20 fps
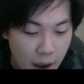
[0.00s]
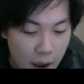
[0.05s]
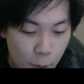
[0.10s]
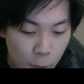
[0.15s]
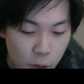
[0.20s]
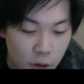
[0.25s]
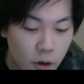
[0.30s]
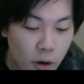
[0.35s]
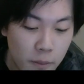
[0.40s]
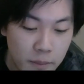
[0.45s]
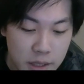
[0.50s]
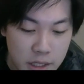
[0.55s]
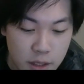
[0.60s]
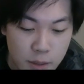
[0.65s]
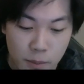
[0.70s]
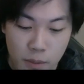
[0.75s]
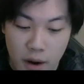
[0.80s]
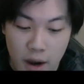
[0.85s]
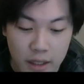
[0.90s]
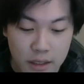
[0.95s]
I would not be
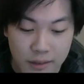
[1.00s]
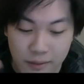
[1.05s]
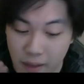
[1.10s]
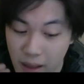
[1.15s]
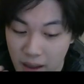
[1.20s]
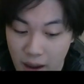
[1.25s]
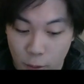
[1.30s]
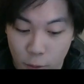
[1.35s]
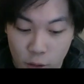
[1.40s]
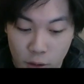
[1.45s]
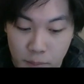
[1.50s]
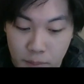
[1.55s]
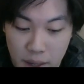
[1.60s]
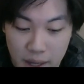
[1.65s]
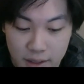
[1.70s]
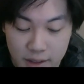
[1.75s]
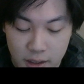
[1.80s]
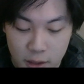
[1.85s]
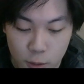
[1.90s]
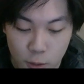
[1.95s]
surprised if they get rid of
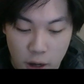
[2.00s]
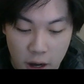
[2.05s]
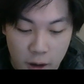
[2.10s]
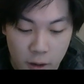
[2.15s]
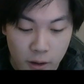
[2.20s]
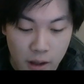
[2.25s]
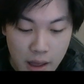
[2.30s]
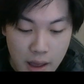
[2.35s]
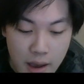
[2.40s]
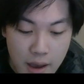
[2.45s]
pigs as well.